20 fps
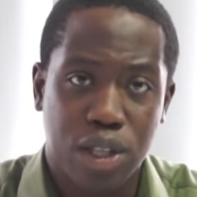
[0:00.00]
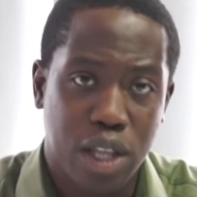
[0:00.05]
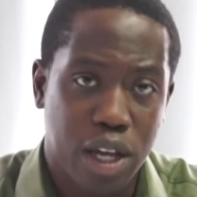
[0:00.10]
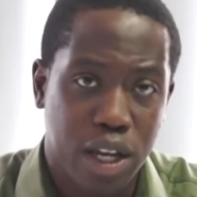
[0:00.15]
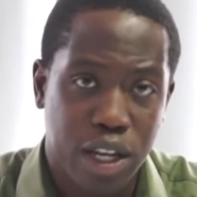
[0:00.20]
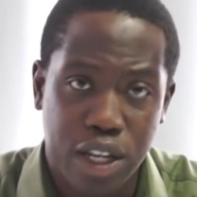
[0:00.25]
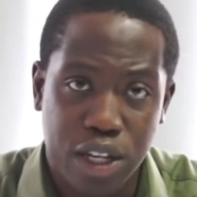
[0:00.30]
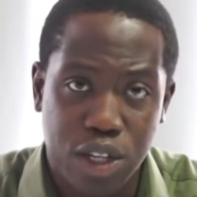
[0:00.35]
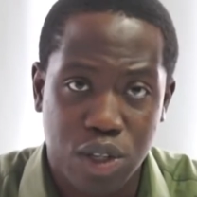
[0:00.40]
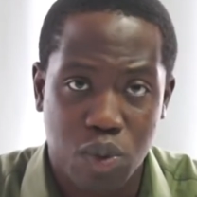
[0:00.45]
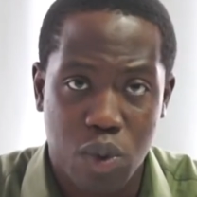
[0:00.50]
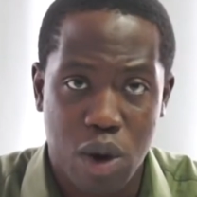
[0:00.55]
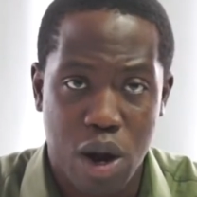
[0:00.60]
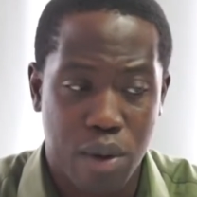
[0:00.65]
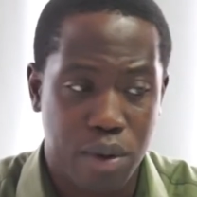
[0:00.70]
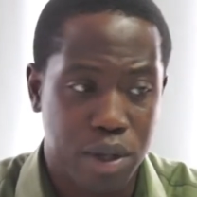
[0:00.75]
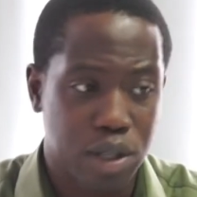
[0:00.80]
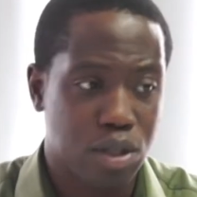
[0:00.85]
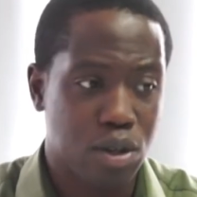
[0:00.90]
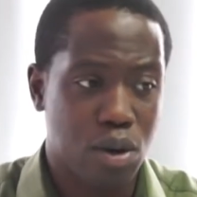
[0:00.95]
that he's
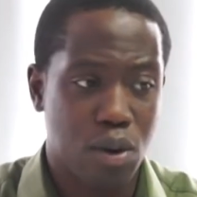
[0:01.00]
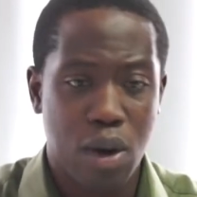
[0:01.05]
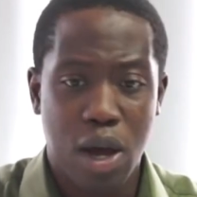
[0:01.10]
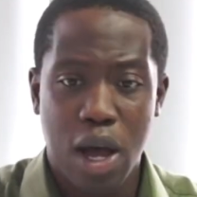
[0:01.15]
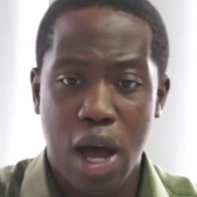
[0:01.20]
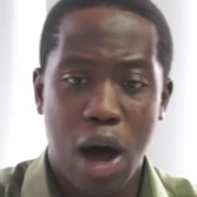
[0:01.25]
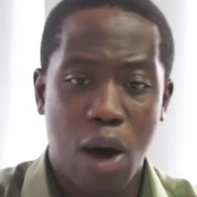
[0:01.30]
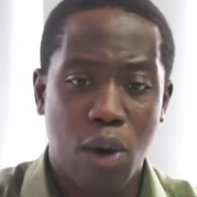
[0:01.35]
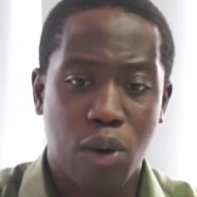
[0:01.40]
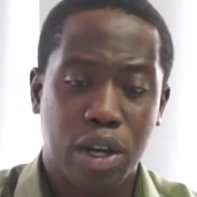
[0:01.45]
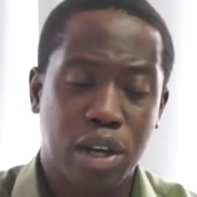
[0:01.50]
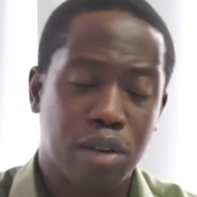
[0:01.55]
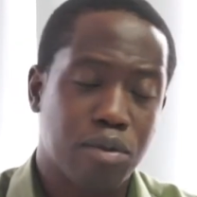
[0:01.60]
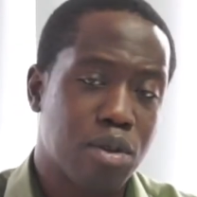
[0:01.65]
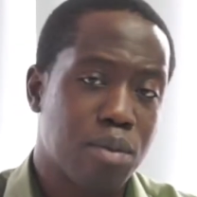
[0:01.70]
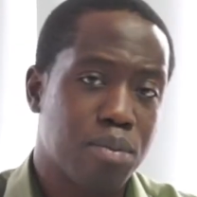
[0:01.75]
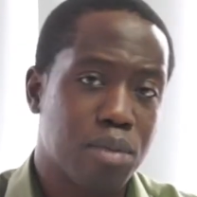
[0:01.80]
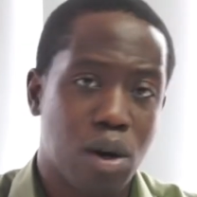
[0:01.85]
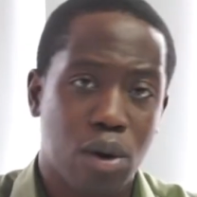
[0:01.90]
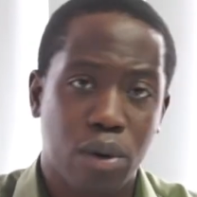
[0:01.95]
wearing, so I'll give
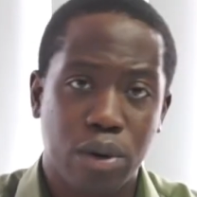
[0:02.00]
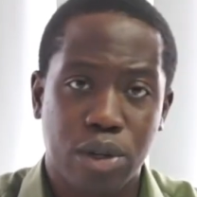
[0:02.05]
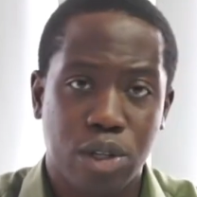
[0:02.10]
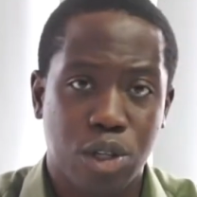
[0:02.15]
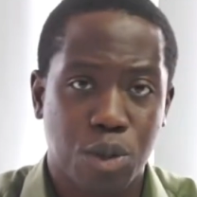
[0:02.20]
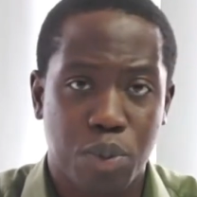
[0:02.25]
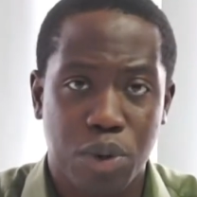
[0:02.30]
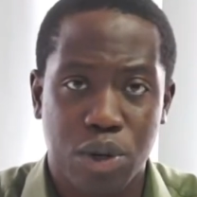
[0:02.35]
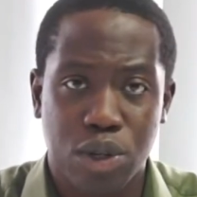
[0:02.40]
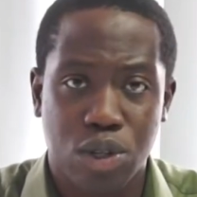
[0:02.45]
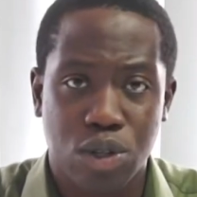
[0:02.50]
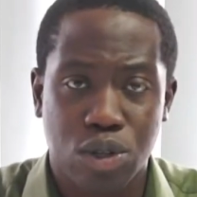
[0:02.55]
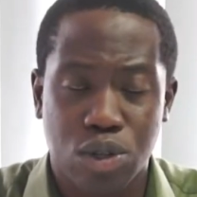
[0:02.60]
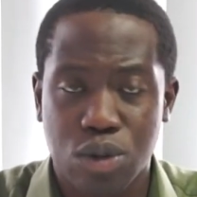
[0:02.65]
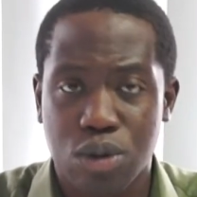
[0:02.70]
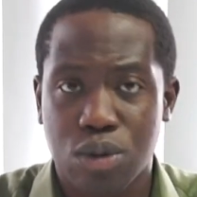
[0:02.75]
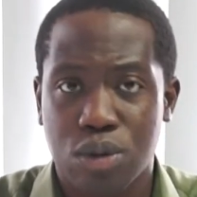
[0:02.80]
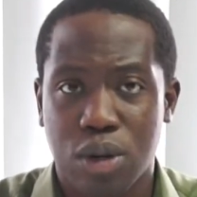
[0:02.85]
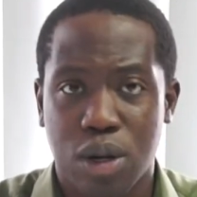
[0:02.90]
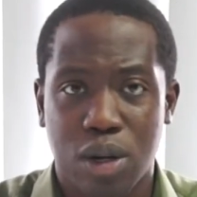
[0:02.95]
them the Holy Spirit
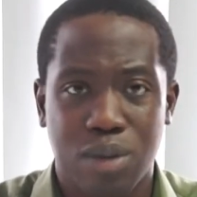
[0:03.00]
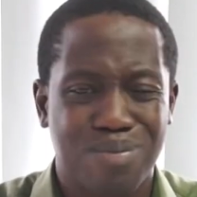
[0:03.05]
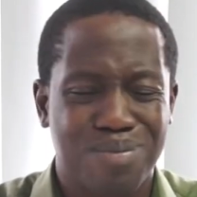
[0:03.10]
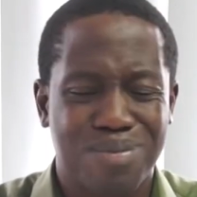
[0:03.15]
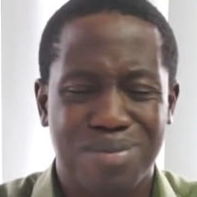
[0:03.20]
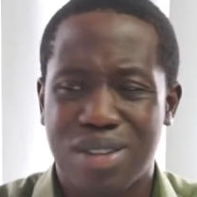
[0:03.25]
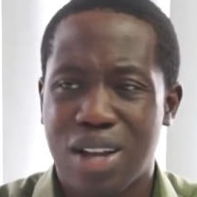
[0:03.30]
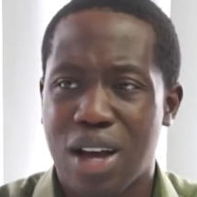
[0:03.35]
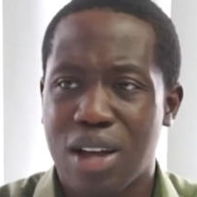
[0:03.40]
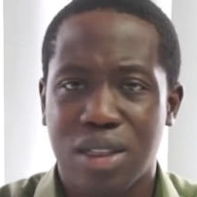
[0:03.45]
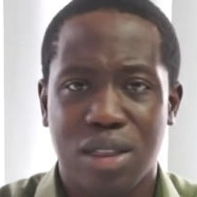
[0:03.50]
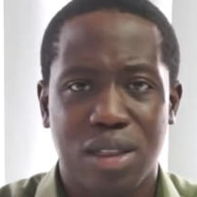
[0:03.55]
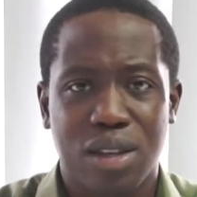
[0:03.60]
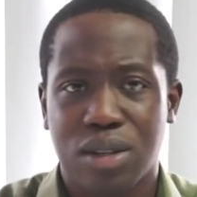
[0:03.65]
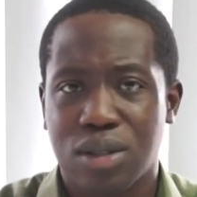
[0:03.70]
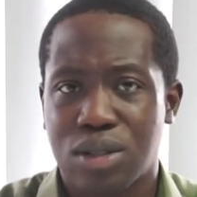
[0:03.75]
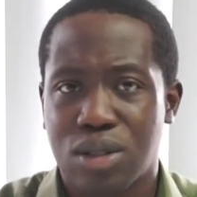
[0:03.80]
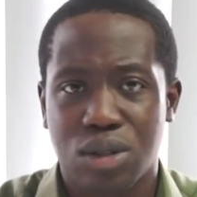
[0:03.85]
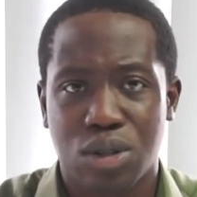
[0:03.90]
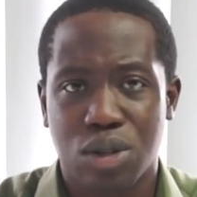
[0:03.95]
sooner.
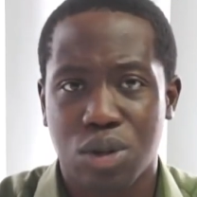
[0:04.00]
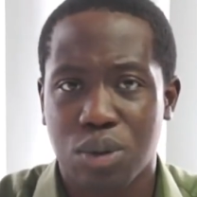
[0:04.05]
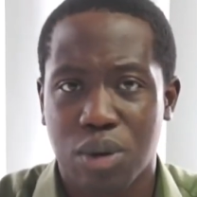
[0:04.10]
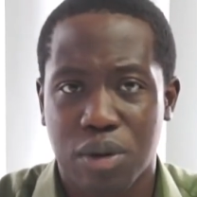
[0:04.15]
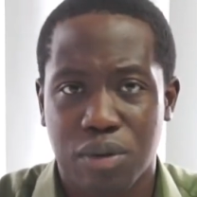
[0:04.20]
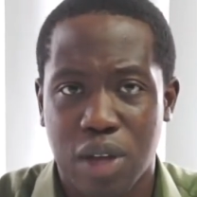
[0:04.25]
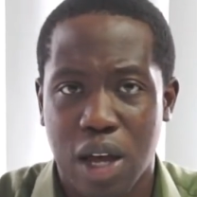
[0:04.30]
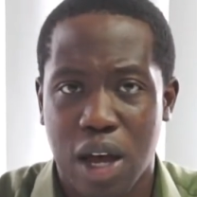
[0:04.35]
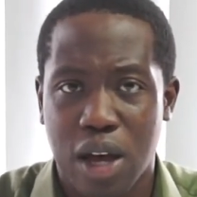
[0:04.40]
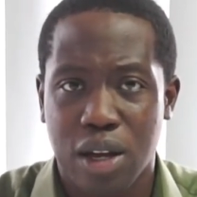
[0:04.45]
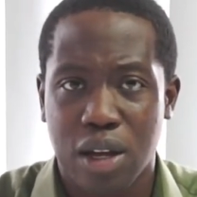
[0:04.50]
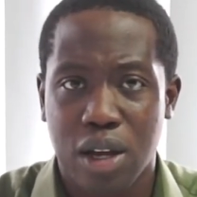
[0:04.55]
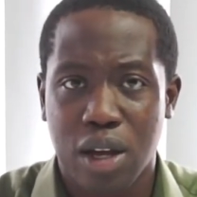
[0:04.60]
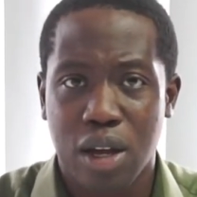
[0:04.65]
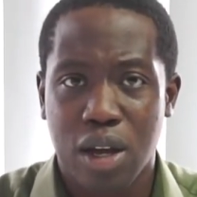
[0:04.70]
Nothing to do with that.